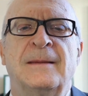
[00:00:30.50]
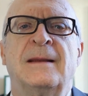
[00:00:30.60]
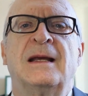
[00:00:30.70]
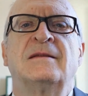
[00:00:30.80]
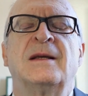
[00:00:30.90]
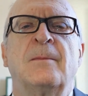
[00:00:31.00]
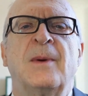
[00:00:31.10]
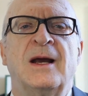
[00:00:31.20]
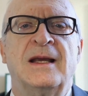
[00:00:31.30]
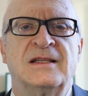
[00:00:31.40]
If the
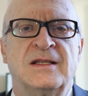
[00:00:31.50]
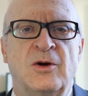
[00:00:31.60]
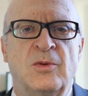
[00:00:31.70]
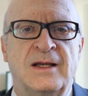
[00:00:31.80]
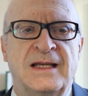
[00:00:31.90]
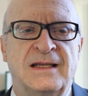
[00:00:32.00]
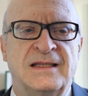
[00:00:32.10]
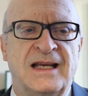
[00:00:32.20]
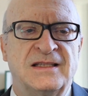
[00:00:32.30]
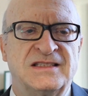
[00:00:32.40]
bud is lower than
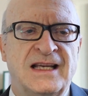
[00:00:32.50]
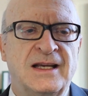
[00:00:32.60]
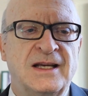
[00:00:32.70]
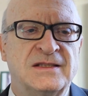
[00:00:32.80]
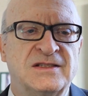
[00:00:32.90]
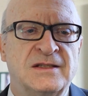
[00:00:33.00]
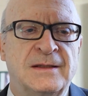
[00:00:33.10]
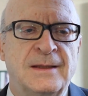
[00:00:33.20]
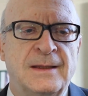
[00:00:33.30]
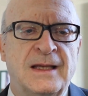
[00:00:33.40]
10 seconds,
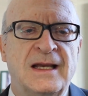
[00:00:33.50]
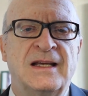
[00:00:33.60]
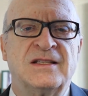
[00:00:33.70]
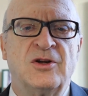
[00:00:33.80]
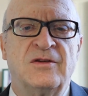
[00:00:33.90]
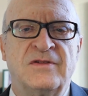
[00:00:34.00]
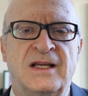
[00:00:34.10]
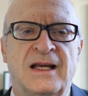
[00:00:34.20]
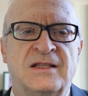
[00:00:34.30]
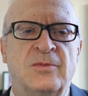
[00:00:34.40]
it is
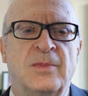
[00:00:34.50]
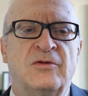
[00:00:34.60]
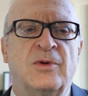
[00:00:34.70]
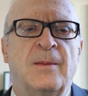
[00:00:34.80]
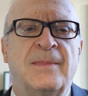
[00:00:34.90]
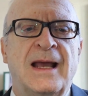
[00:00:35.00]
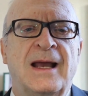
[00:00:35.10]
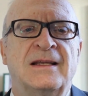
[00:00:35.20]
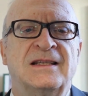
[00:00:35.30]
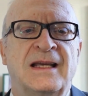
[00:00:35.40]
convenient to perform the
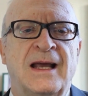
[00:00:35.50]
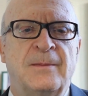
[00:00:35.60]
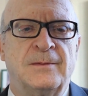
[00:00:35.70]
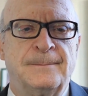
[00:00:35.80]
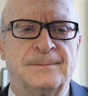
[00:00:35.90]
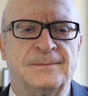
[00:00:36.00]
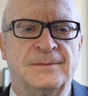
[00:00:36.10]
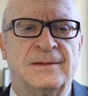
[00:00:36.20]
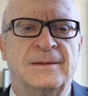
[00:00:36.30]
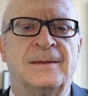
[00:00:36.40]
LCM.
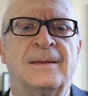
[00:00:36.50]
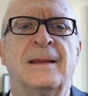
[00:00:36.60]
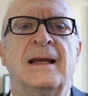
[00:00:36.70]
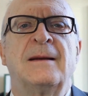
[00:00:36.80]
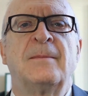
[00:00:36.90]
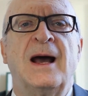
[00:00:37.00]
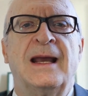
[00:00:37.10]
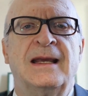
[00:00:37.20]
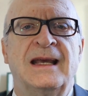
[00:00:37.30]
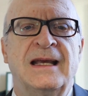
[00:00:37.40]
In my
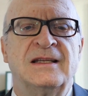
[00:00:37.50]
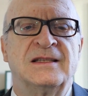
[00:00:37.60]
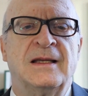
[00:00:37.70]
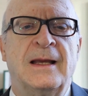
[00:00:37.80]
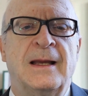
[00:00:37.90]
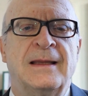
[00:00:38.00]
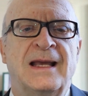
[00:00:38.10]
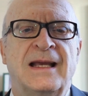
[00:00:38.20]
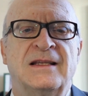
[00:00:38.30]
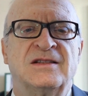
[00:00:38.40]
case,
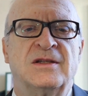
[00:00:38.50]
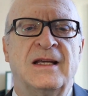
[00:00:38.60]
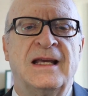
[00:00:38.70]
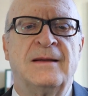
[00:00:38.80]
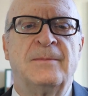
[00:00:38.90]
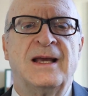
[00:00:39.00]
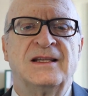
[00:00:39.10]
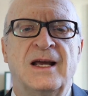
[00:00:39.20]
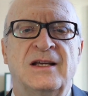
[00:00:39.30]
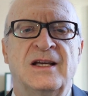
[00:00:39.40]
thanks to heat
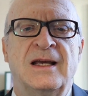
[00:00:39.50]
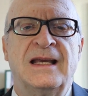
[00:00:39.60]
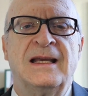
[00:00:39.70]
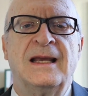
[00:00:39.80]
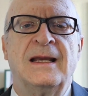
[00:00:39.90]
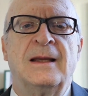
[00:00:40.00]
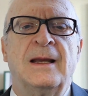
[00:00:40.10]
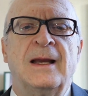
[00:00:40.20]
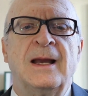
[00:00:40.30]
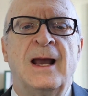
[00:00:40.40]
massage cleaning,
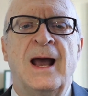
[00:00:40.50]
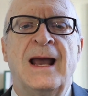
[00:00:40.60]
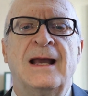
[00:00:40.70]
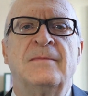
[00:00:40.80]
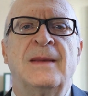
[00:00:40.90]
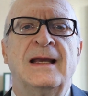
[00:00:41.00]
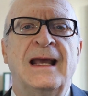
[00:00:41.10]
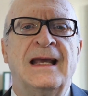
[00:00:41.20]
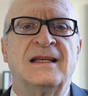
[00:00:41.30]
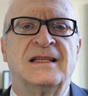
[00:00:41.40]
I have been
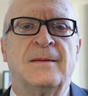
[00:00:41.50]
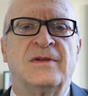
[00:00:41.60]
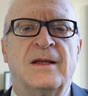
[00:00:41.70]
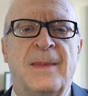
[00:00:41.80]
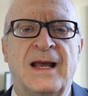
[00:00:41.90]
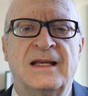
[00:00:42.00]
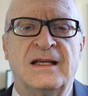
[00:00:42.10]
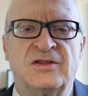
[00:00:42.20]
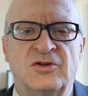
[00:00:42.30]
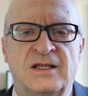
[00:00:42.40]
asymptomatic
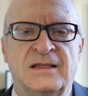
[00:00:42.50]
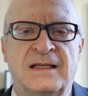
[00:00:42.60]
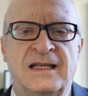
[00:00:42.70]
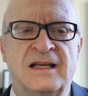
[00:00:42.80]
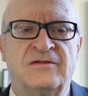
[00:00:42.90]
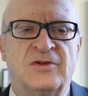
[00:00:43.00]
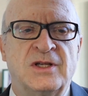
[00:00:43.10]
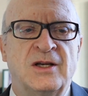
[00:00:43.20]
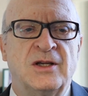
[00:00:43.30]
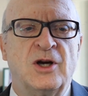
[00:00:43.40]
during the day for
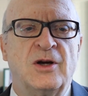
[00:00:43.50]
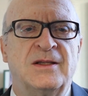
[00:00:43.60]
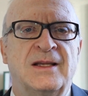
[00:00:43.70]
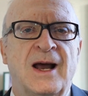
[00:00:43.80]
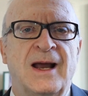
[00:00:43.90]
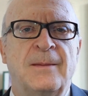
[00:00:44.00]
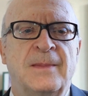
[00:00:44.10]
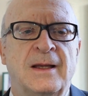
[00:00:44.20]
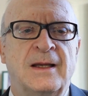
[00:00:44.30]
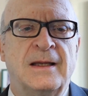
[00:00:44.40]
a long time,
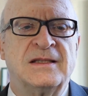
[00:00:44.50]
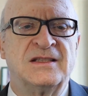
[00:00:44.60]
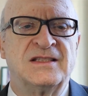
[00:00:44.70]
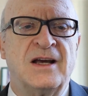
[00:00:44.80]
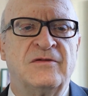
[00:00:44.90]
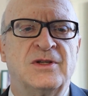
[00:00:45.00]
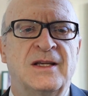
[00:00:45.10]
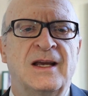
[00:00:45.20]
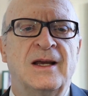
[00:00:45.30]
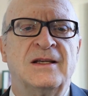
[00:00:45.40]
several
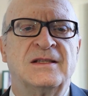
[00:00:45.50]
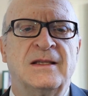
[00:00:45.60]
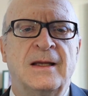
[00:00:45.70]
years,